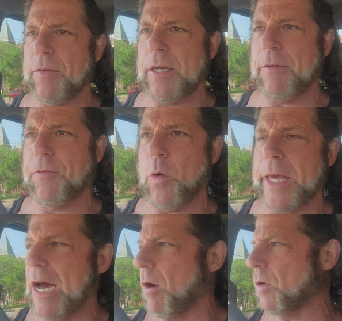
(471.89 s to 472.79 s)
in
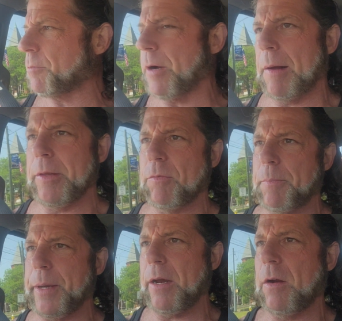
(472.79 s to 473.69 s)
40 hours, probably
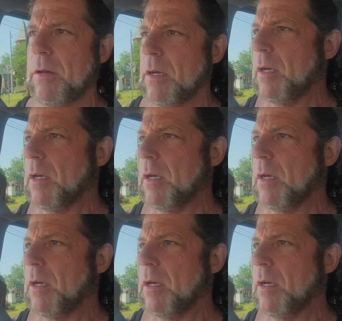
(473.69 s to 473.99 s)
repaired